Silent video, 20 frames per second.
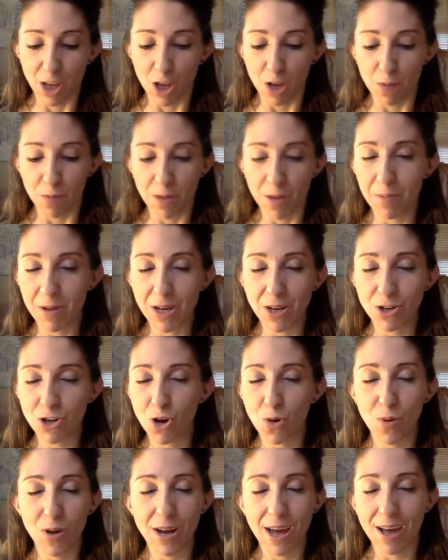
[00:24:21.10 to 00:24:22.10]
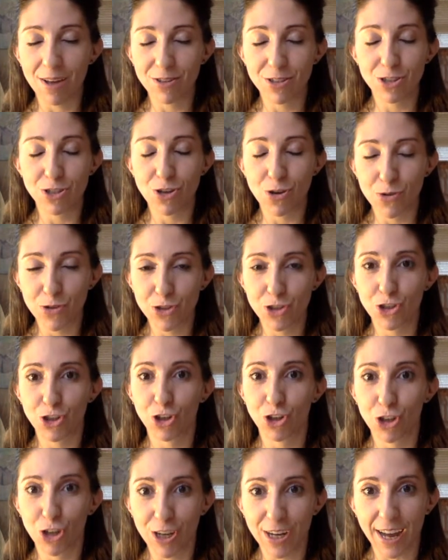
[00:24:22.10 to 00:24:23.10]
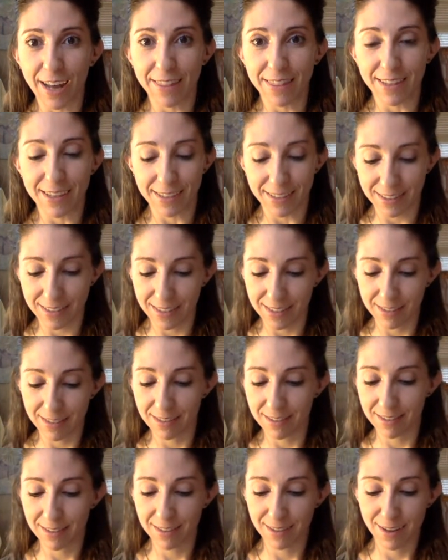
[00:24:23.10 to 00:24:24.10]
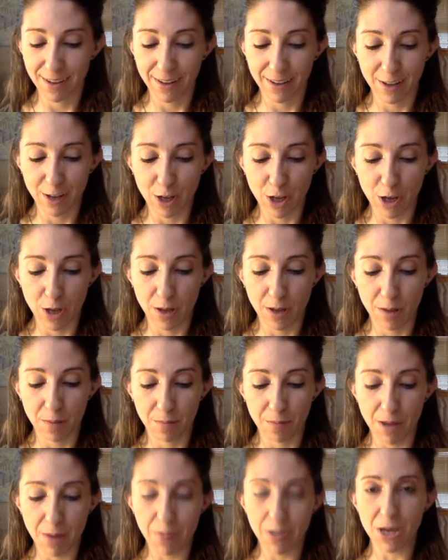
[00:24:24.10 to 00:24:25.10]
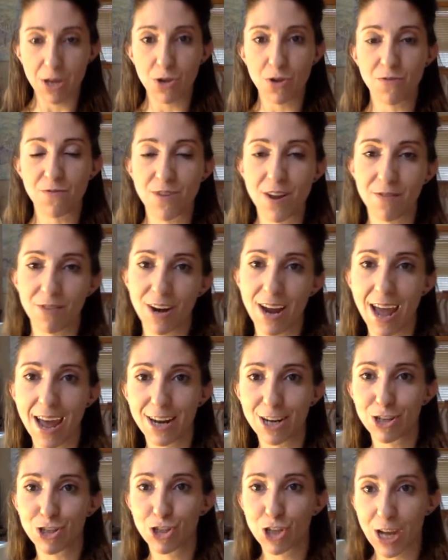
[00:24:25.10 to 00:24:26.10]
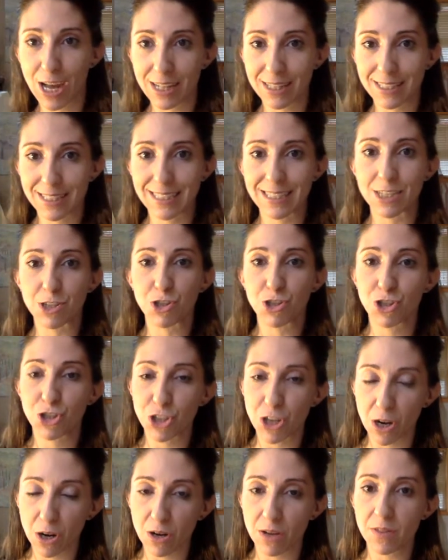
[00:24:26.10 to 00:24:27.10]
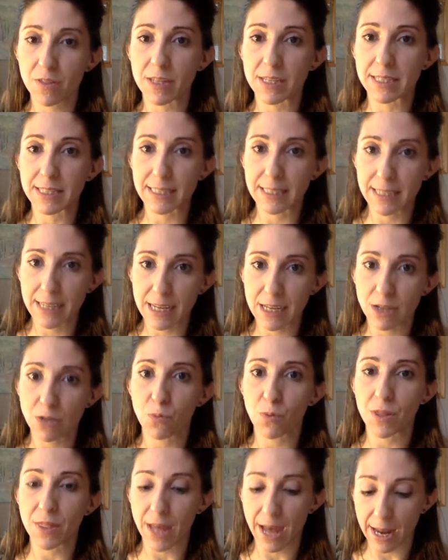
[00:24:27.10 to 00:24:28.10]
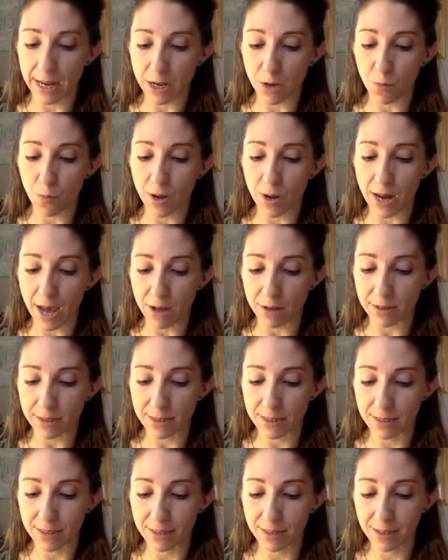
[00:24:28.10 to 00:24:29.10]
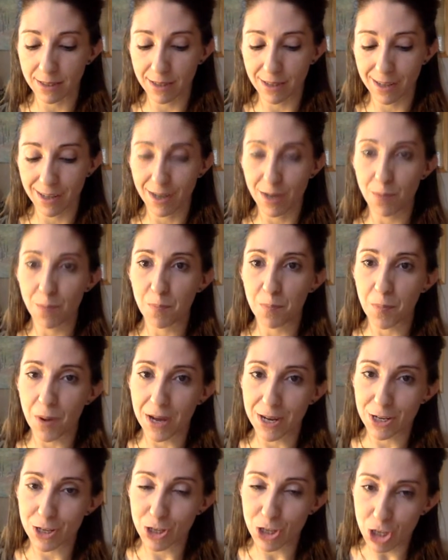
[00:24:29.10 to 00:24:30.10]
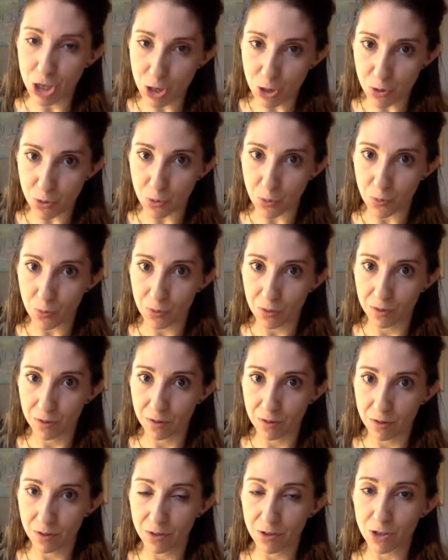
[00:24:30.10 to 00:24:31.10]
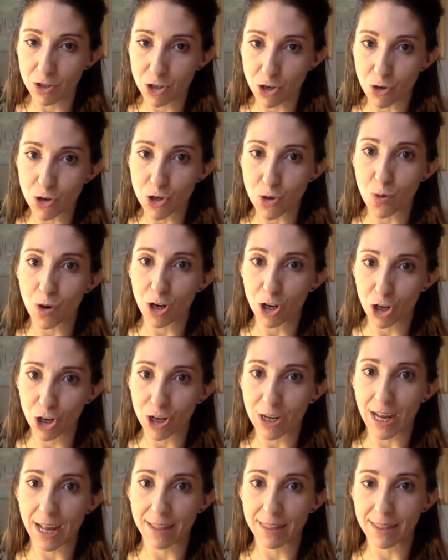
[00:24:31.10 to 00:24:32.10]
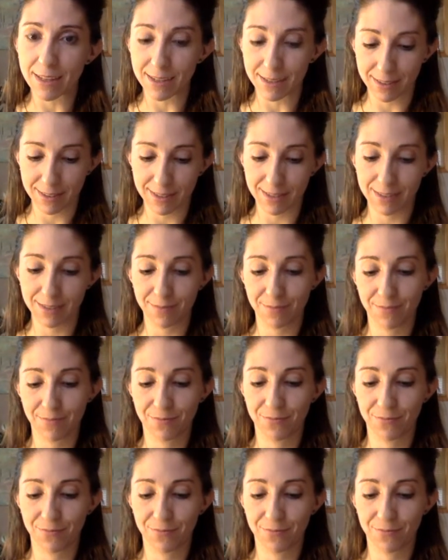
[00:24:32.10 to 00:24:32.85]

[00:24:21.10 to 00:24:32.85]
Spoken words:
Maybe no one else knows you're good at this. Maybe you've never had a chance to share this skill with anyone else, but you know you are good at this.